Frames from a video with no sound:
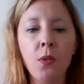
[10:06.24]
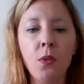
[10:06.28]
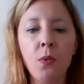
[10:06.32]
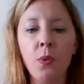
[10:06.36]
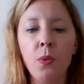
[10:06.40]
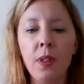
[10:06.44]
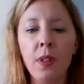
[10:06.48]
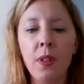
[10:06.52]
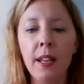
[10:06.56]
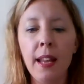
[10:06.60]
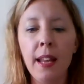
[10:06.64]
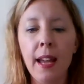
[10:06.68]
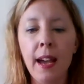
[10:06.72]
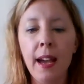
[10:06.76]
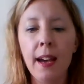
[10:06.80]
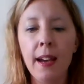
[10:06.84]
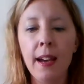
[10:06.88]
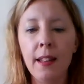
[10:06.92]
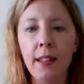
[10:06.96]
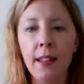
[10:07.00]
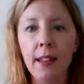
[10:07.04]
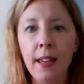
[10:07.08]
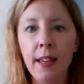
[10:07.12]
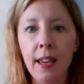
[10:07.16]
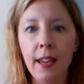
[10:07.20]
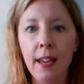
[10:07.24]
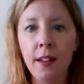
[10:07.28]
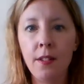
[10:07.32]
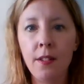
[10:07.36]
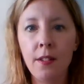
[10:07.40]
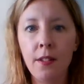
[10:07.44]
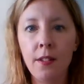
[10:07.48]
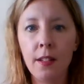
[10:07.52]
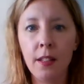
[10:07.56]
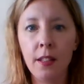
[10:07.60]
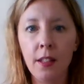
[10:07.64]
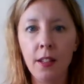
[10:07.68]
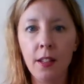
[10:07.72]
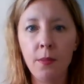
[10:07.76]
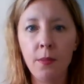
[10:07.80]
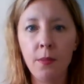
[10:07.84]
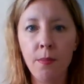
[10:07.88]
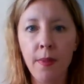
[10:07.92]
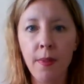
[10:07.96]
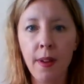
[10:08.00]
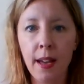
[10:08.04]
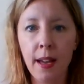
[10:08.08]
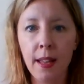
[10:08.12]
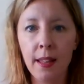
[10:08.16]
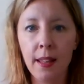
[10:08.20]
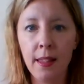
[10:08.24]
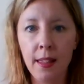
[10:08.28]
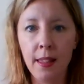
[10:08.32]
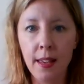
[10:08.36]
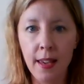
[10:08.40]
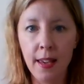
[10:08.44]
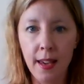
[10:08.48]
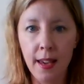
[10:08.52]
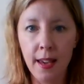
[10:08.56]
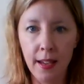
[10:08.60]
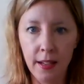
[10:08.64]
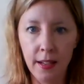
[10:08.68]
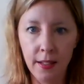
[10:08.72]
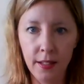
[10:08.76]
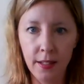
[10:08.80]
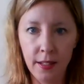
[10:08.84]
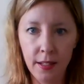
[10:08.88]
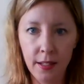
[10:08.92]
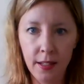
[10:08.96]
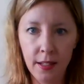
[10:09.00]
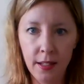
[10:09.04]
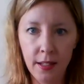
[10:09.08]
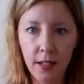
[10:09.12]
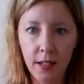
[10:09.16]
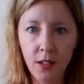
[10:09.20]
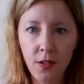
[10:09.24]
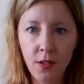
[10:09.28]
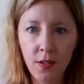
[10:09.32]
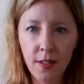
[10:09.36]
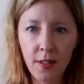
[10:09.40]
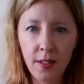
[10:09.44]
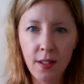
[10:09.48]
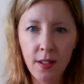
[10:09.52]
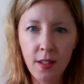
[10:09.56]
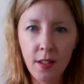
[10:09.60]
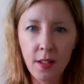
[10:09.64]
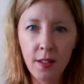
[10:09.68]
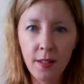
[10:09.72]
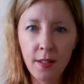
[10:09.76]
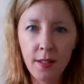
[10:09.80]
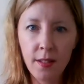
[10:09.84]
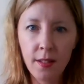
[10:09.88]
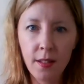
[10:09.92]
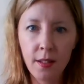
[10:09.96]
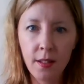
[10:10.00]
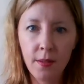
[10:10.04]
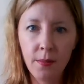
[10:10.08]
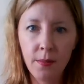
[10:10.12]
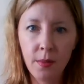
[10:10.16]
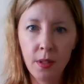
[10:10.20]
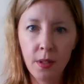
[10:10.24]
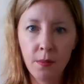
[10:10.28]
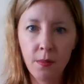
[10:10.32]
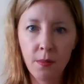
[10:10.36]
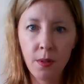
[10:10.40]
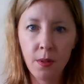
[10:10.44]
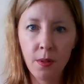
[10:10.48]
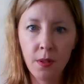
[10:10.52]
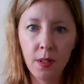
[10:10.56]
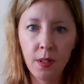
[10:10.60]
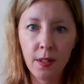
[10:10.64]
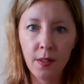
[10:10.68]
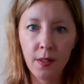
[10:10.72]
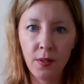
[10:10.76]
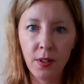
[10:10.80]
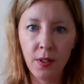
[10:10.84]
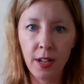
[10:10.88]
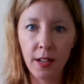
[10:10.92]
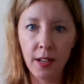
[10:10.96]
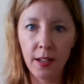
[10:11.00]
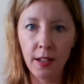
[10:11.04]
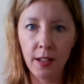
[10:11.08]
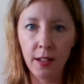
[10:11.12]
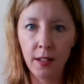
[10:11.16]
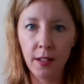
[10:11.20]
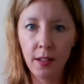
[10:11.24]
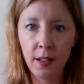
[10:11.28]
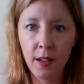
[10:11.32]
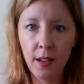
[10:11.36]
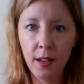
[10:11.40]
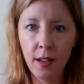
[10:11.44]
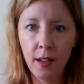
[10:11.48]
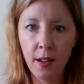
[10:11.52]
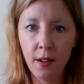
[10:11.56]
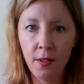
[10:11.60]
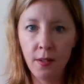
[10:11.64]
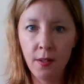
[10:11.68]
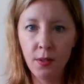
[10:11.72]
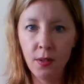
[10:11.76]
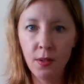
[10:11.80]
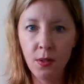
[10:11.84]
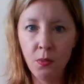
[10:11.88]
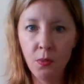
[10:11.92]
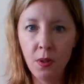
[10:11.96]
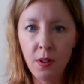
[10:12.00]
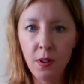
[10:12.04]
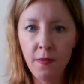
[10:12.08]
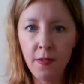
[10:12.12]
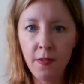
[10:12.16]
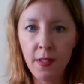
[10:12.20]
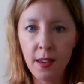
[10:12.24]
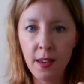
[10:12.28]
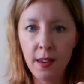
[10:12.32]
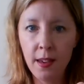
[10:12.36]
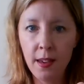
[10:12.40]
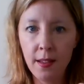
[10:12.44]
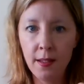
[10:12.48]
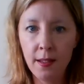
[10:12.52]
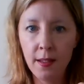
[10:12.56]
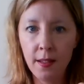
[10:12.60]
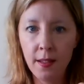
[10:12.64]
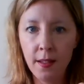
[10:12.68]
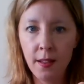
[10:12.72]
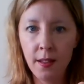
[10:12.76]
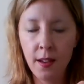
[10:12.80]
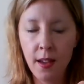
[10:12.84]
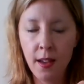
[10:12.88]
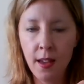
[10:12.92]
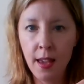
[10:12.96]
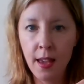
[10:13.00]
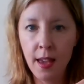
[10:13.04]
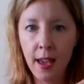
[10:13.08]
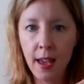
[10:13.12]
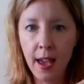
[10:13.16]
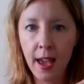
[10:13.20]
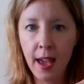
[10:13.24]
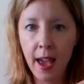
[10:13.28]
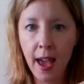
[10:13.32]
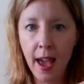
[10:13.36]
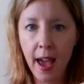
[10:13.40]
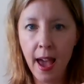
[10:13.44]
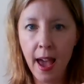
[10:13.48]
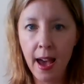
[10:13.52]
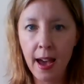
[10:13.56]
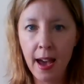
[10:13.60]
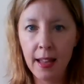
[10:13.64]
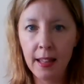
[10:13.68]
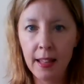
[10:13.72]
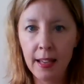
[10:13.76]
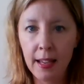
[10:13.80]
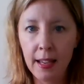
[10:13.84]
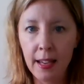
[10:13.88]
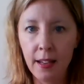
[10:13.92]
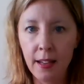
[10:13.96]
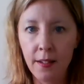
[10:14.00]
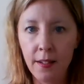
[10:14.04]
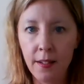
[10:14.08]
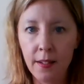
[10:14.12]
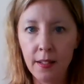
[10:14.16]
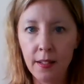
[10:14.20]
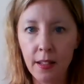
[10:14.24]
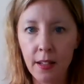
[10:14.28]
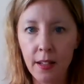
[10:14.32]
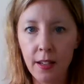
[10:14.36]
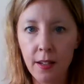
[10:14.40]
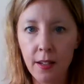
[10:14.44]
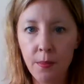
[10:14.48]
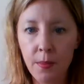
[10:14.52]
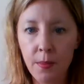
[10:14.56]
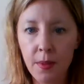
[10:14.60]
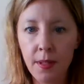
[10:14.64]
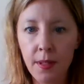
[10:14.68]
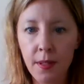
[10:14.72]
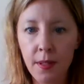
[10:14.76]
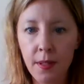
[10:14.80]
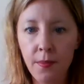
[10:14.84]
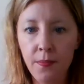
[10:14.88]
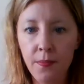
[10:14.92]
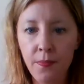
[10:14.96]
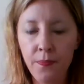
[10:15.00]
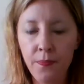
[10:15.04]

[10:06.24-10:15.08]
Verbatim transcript: with an alligator clip at the end. Can you see this? I'm gonna pull this right in. It's one of these alligator clips